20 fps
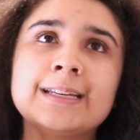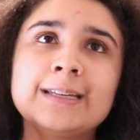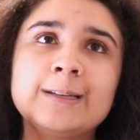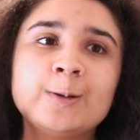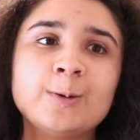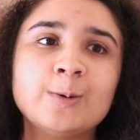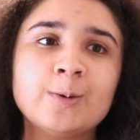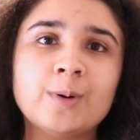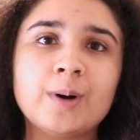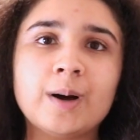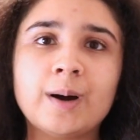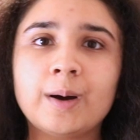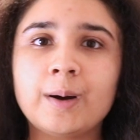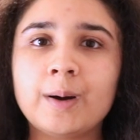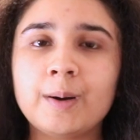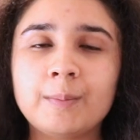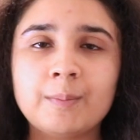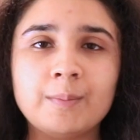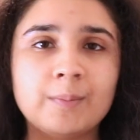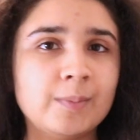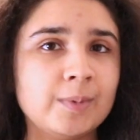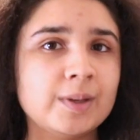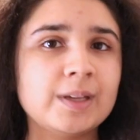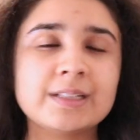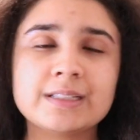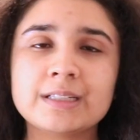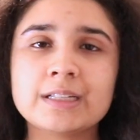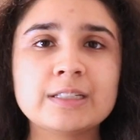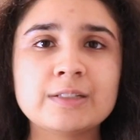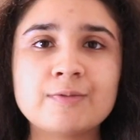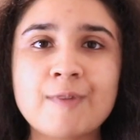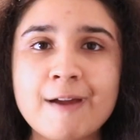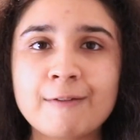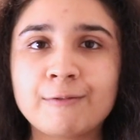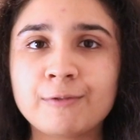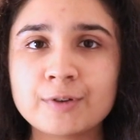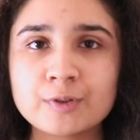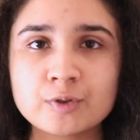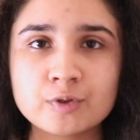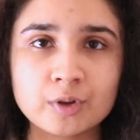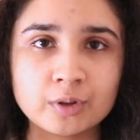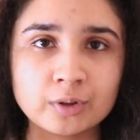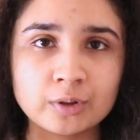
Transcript: is referenced a